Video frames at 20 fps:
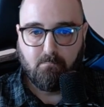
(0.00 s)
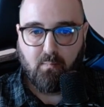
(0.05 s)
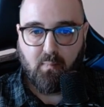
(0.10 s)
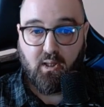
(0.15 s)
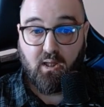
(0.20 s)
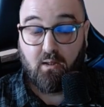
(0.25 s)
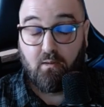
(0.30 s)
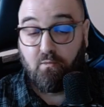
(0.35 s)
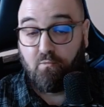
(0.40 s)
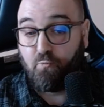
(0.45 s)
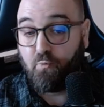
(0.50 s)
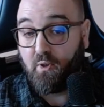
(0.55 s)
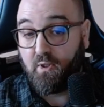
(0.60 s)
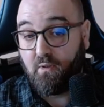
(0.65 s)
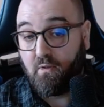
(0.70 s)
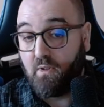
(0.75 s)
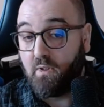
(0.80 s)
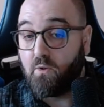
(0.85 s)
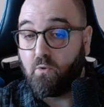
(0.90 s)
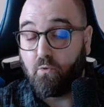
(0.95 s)
And
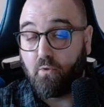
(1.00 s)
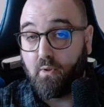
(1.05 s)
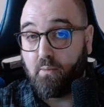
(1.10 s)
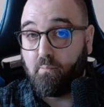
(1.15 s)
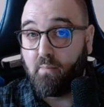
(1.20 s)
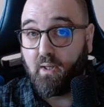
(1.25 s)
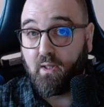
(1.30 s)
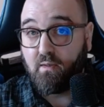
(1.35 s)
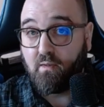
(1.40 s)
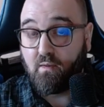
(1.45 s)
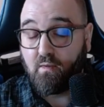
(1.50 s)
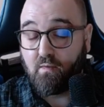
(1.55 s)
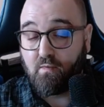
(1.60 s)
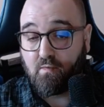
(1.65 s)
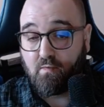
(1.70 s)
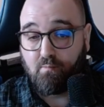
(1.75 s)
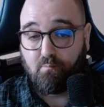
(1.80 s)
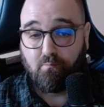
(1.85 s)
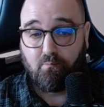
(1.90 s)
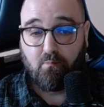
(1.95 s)
finally, node
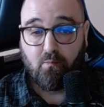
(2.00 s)
embeddings,